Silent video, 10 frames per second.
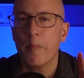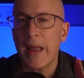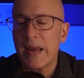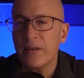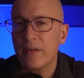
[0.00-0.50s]

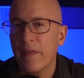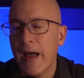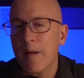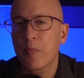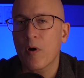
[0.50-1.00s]
Paste
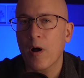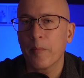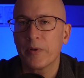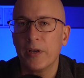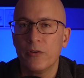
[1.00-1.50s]
that
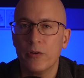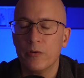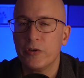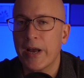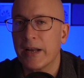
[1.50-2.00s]
prompt
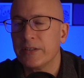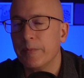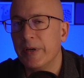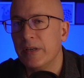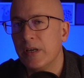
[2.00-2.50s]
into
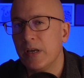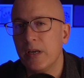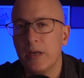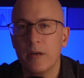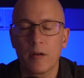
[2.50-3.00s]

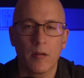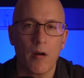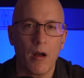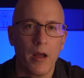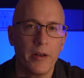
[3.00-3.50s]
ChatGPT,
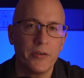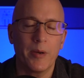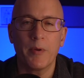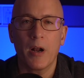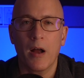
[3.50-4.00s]
Claude,
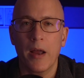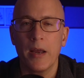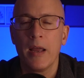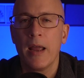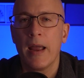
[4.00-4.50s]

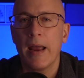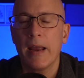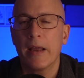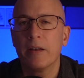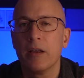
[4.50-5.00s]
Gemini,
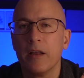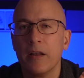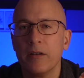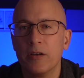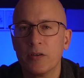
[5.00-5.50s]
and
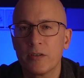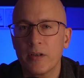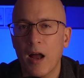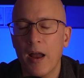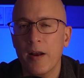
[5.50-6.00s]

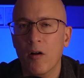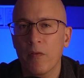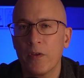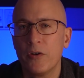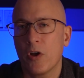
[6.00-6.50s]
decide
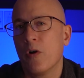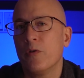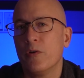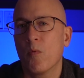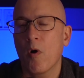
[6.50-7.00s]
on the
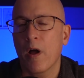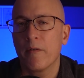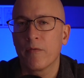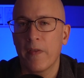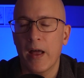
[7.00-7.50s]
tone you
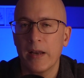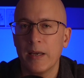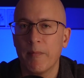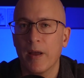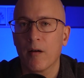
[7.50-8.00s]
want for that
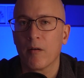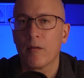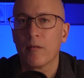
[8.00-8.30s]
email.